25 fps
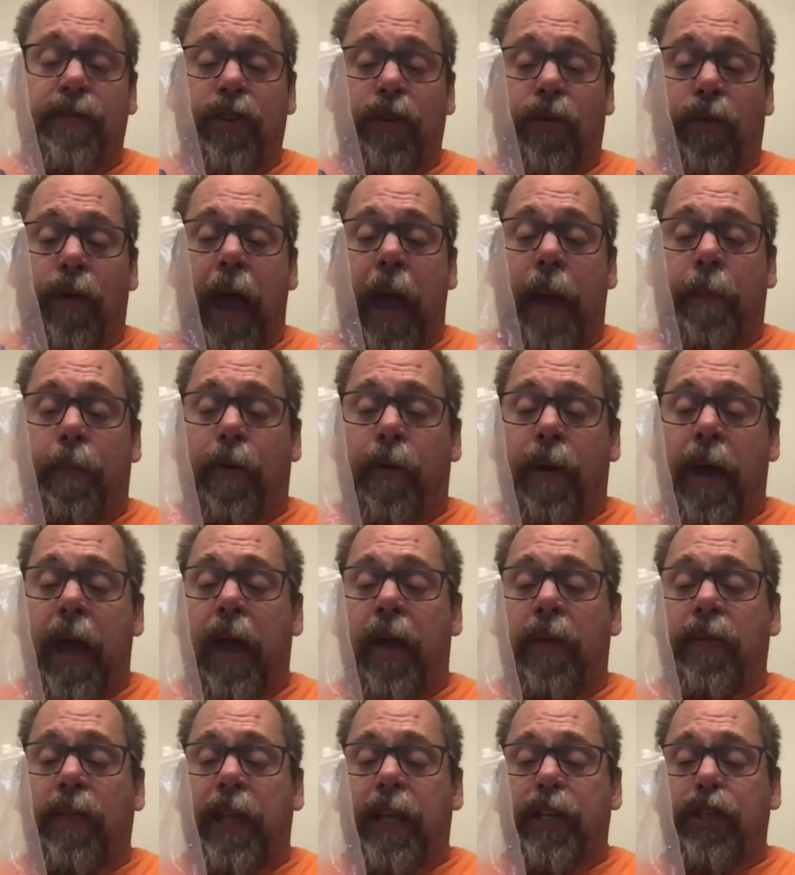to wrap
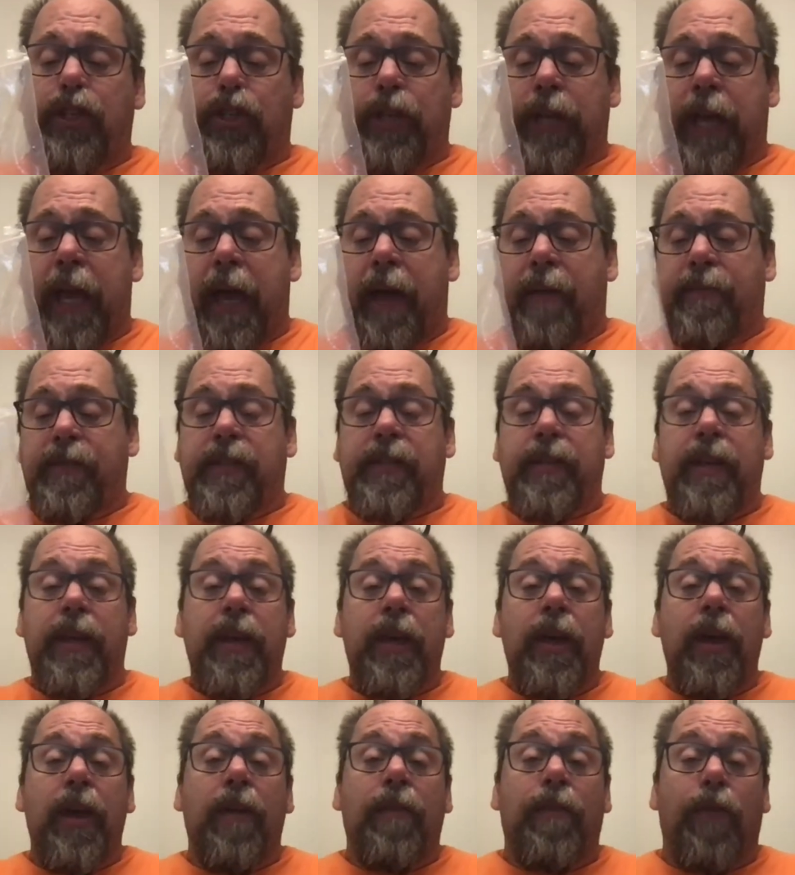around these shafts
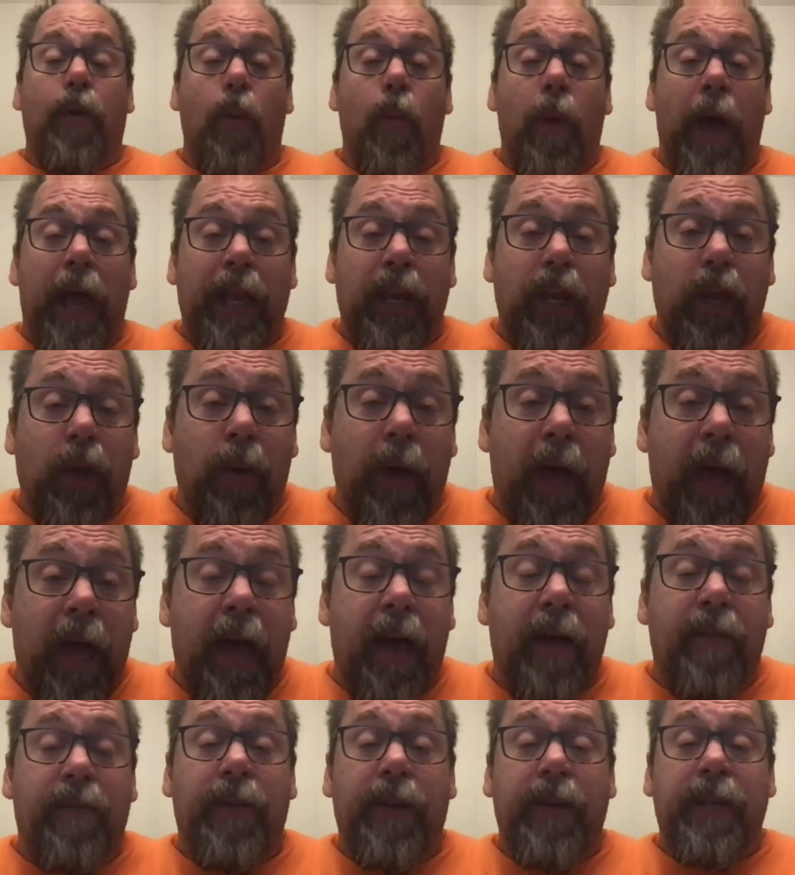for when you
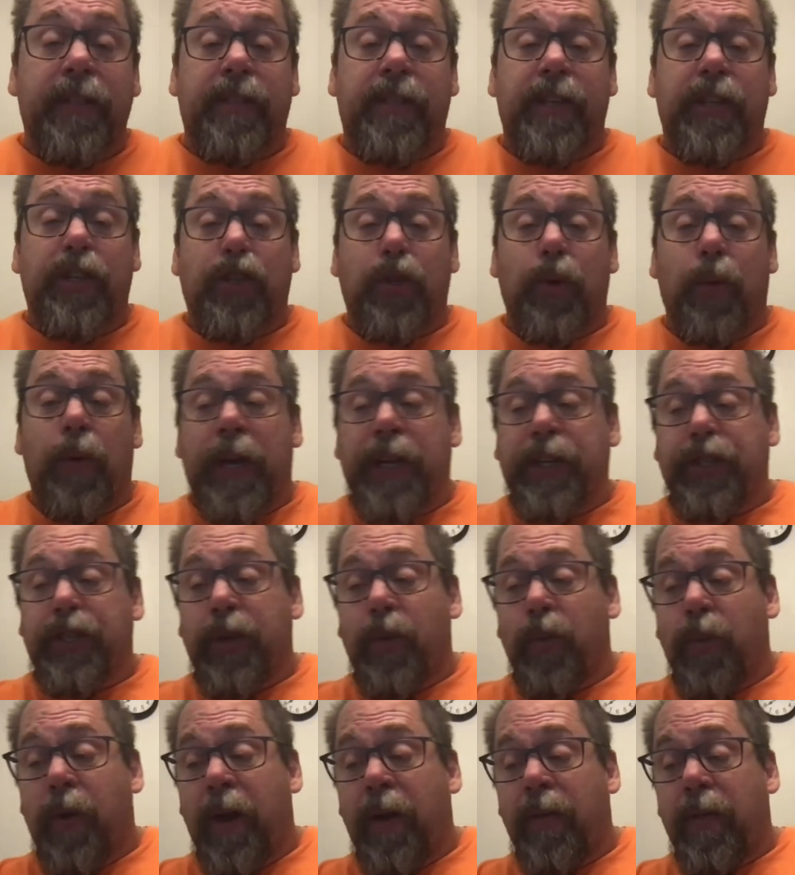have a
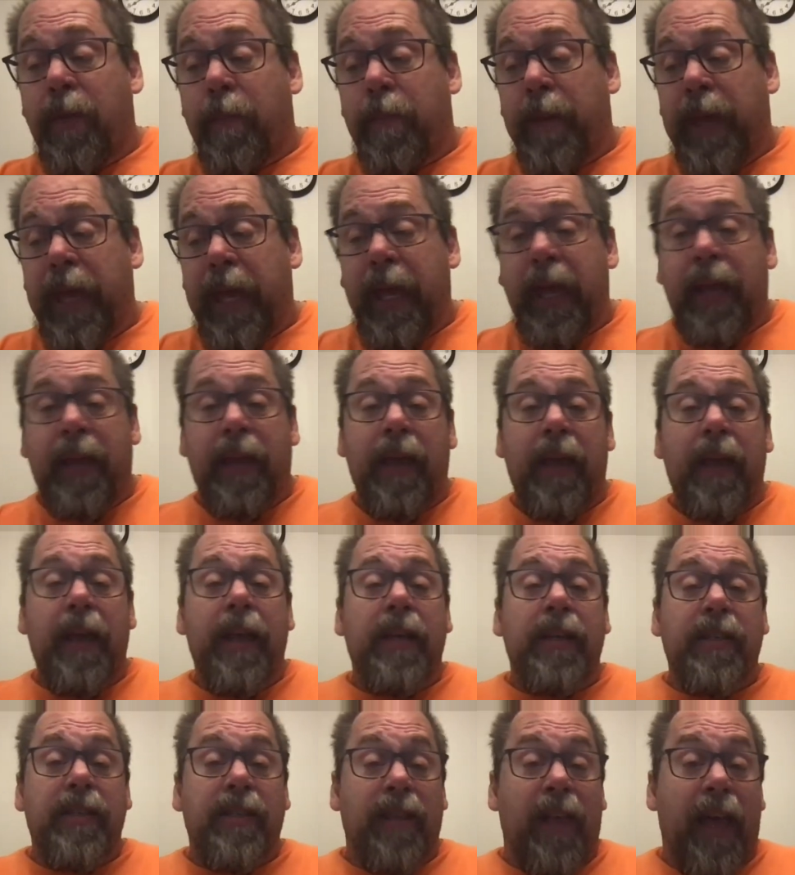situation where the bead
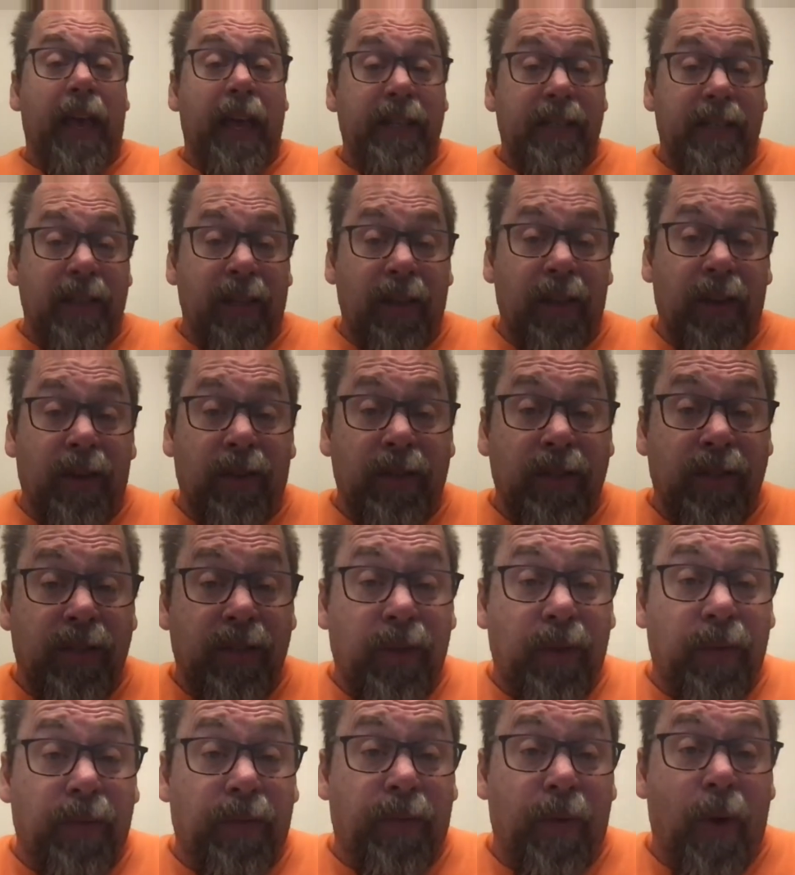slides a little
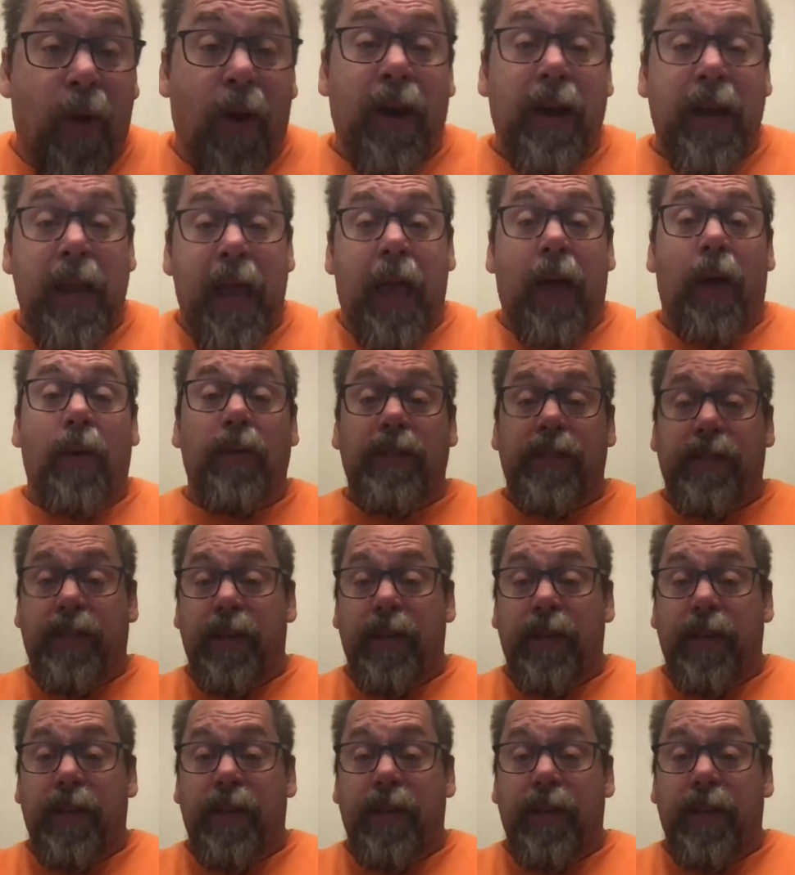too far down.